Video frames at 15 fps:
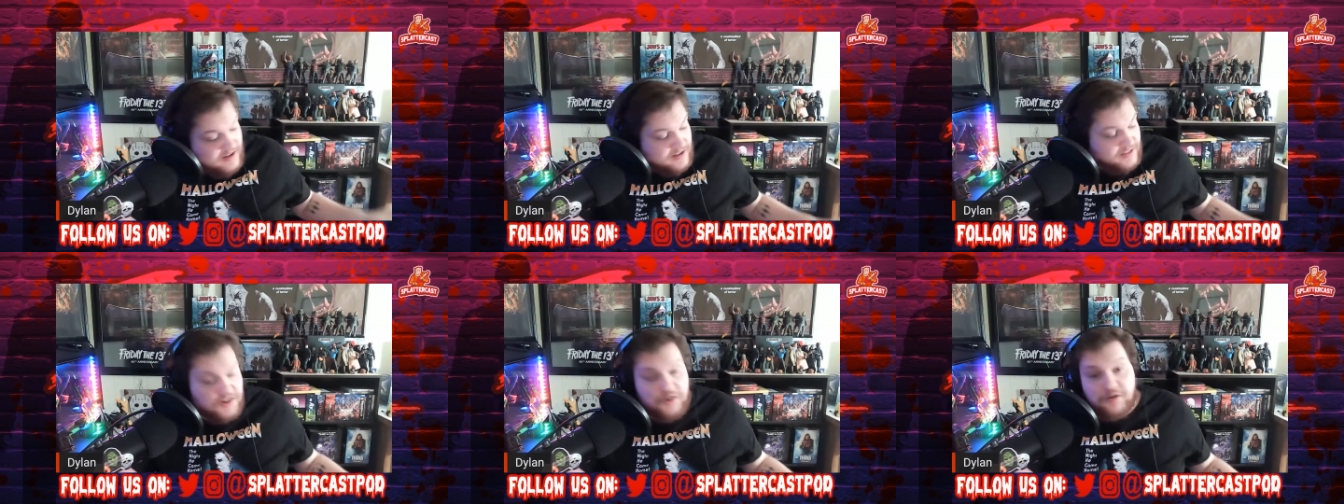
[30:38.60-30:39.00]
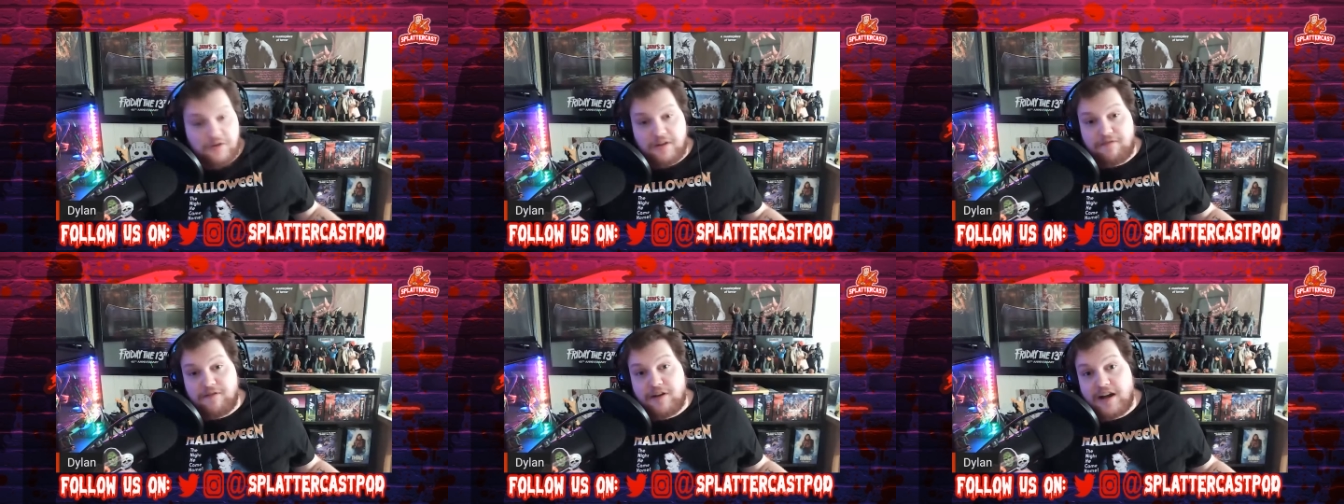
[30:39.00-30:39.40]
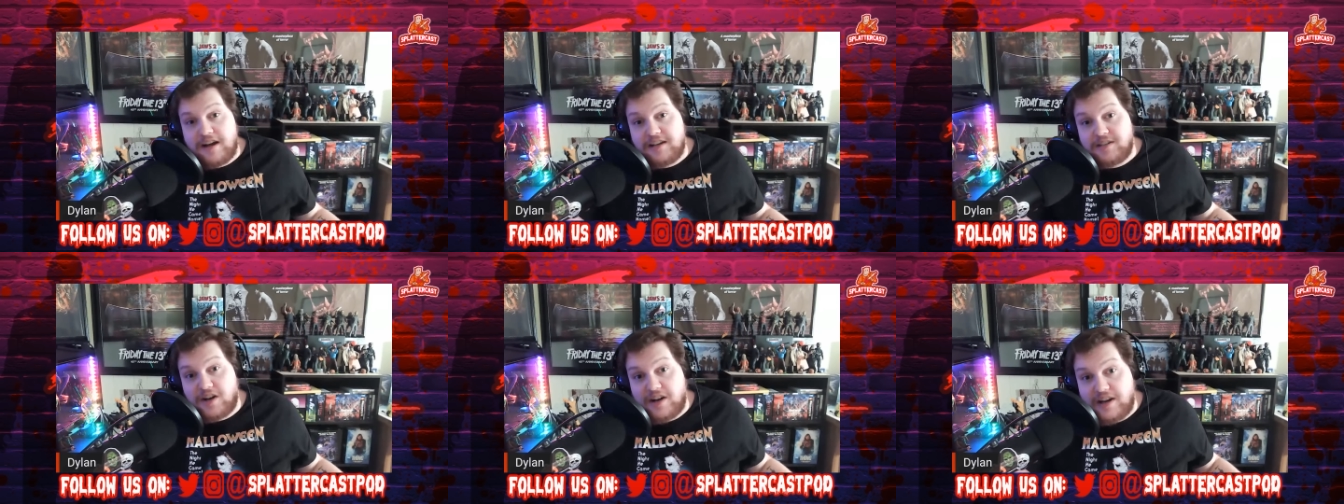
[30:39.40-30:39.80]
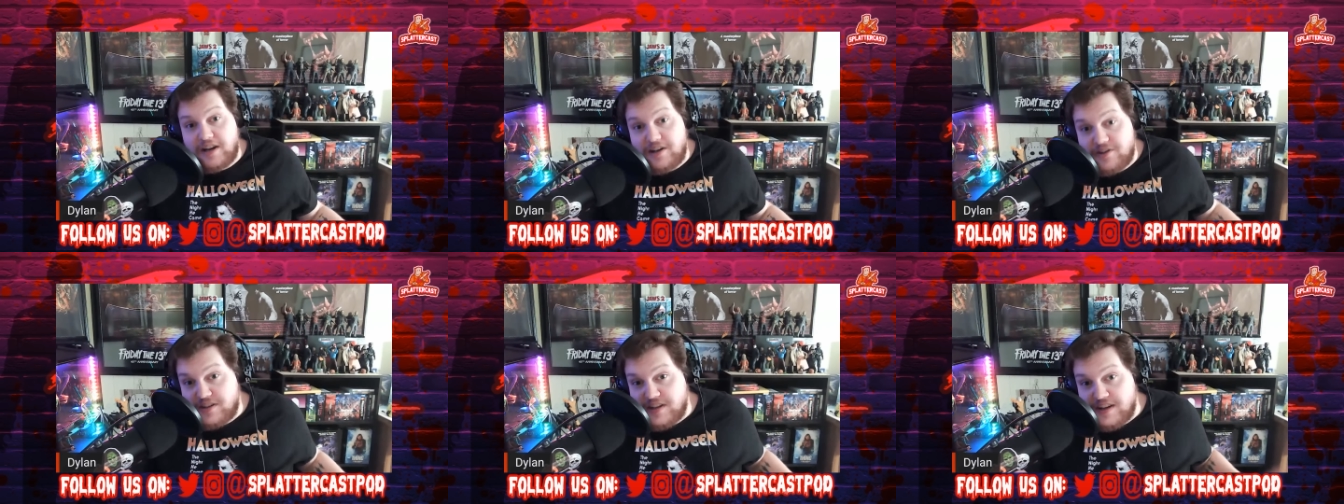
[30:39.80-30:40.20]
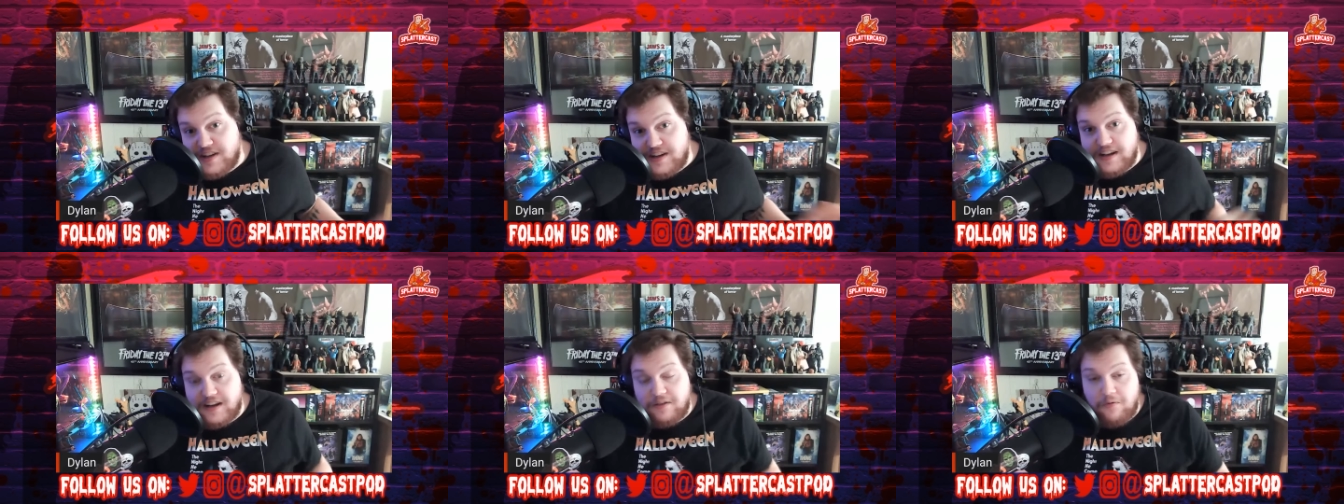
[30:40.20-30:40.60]
So if you guys are
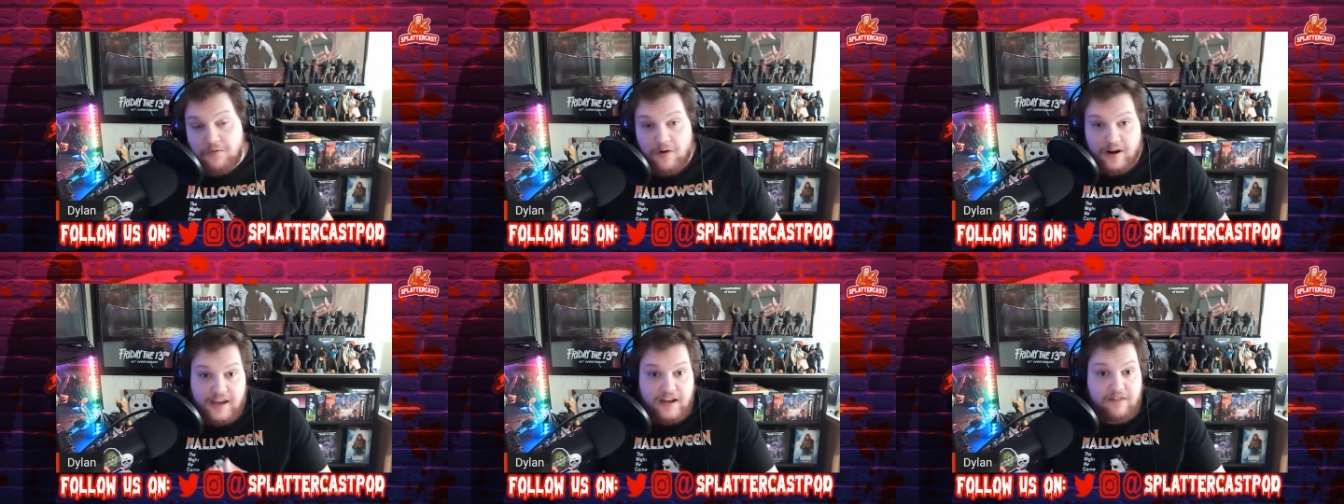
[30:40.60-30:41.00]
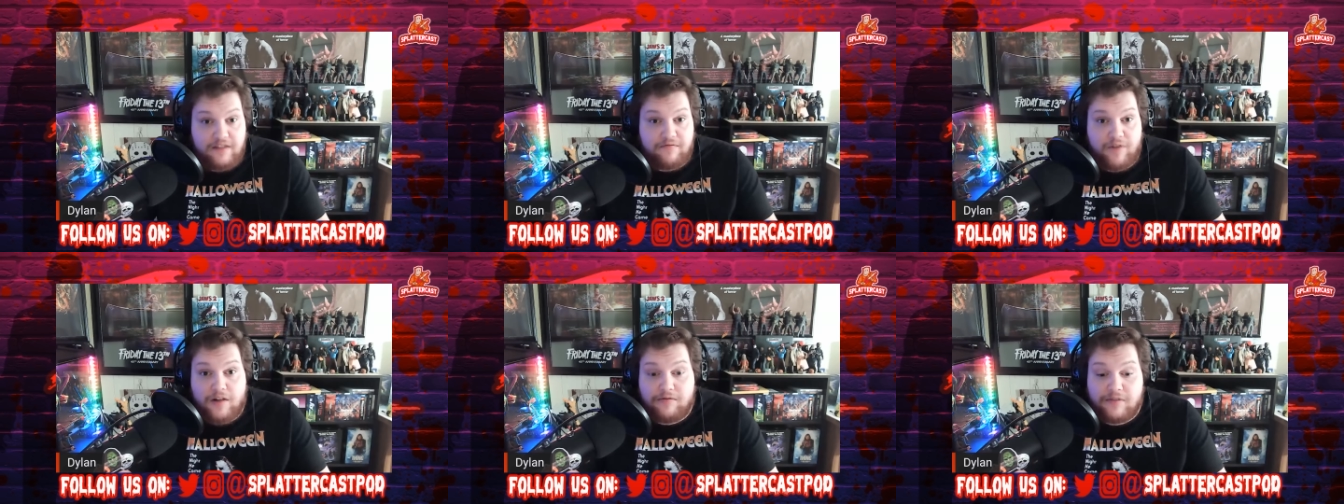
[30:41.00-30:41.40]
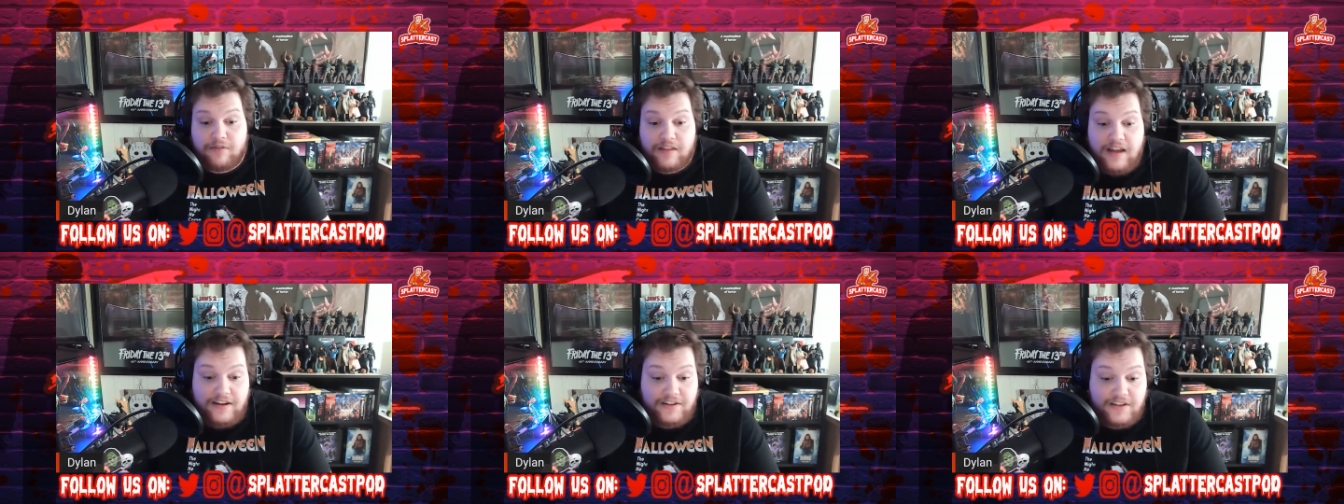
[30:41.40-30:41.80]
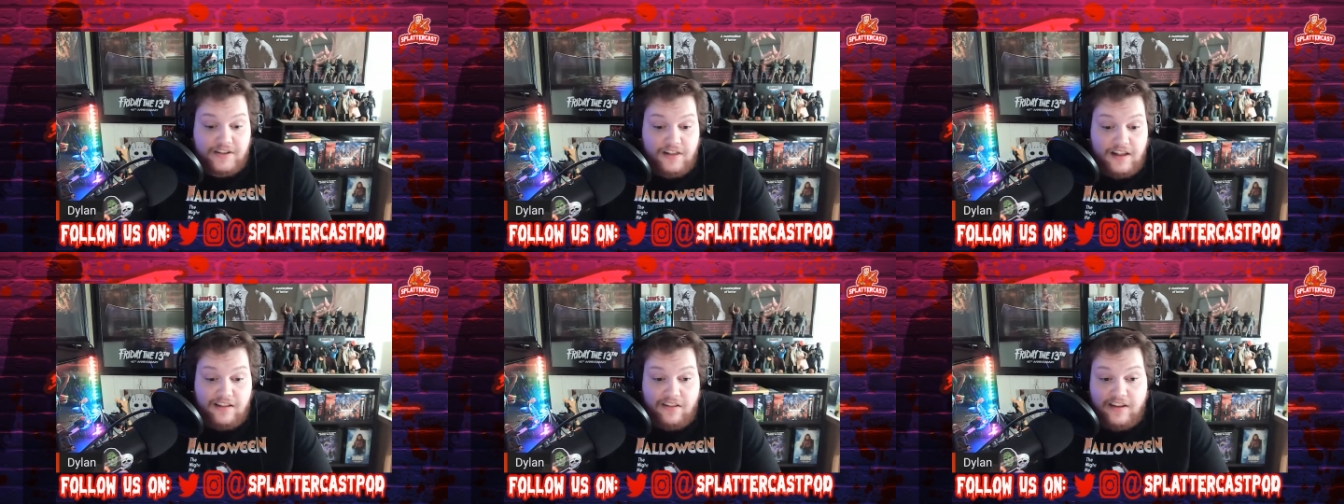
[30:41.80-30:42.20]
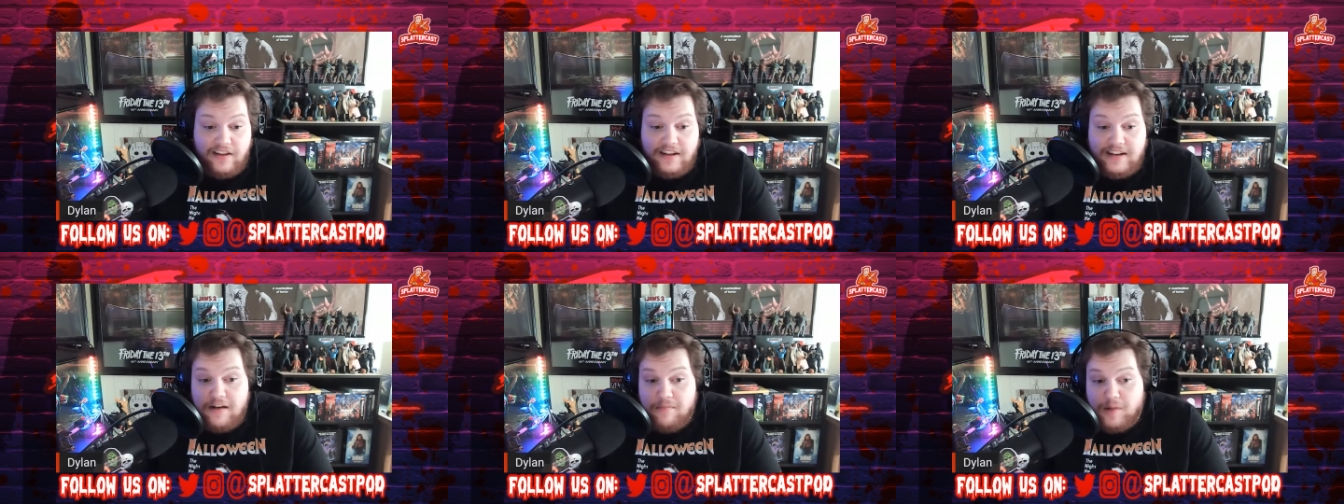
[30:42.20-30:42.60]
interested and want to get involved with that, just click the
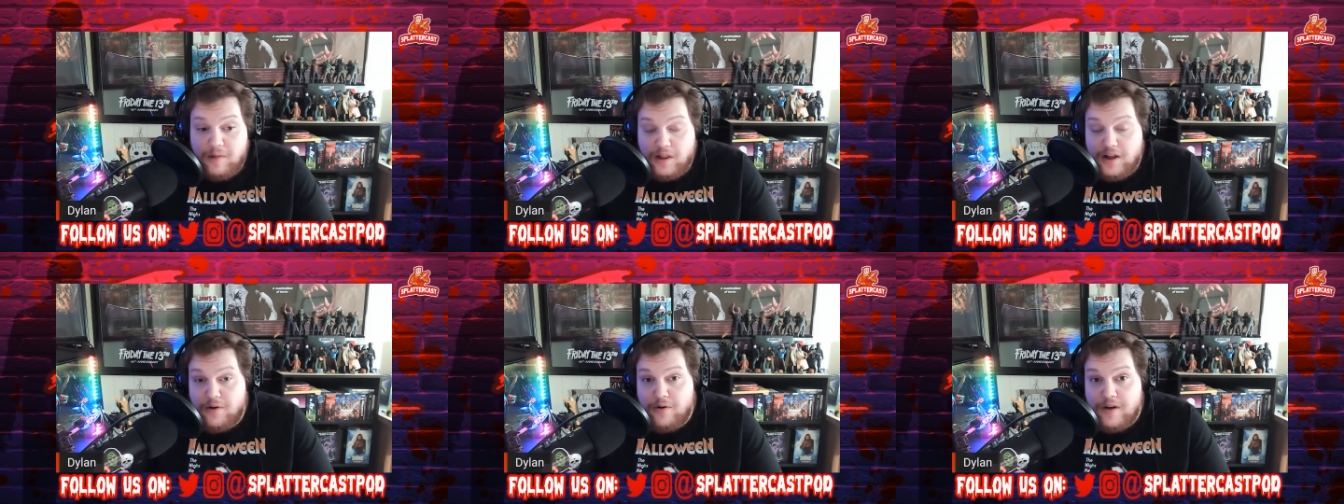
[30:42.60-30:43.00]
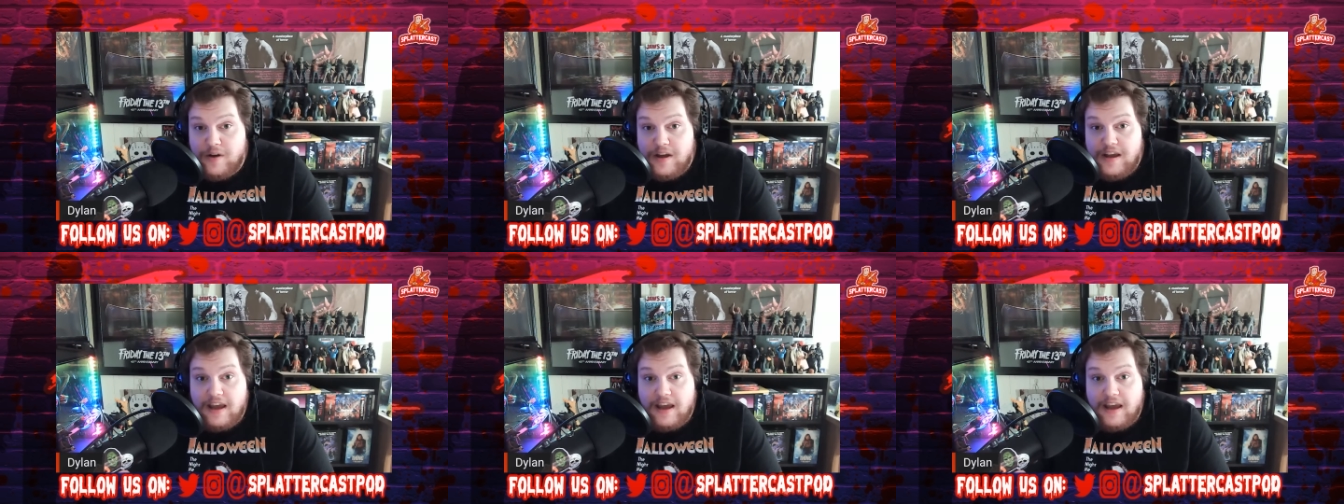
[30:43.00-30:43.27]
link down below,